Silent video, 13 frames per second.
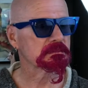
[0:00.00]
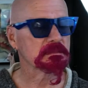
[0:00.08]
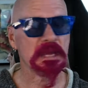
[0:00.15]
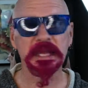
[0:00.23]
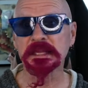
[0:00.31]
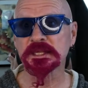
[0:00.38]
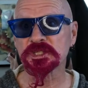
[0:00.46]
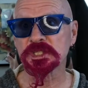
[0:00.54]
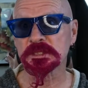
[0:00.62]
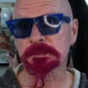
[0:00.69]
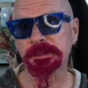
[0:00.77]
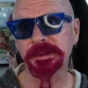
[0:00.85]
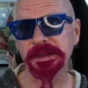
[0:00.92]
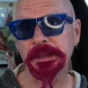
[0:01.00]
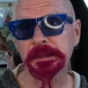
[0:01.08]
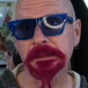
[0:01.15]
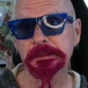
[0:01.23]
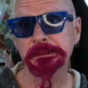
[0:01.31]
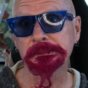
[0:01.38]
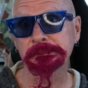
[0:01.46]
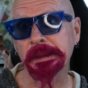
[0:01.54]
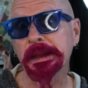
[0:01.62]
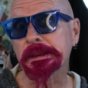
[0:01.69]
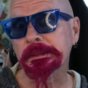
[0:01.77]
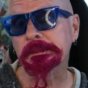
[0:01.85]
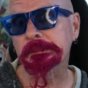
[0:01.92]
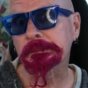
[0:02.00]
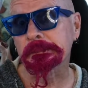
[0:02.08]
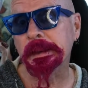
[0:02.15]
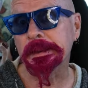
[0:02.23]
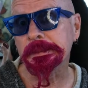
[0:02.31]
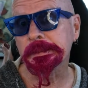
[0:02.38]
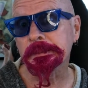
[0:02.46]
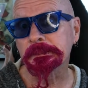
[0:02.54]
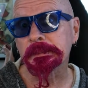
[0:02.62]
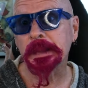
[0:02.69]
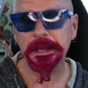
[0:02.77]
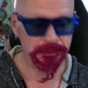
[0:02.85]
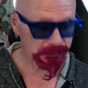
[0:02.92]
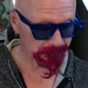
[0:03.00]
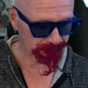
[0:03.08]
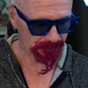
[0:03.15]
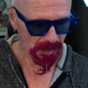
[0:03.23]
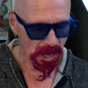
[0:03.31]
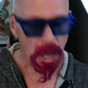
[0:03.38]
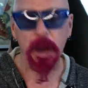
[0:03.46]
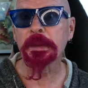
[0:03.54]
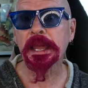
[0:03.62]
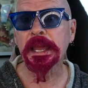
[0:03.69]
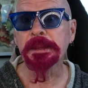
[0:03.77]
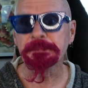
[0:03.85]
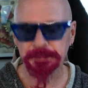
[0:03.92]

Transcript: I think she's pretty. I do. Okay.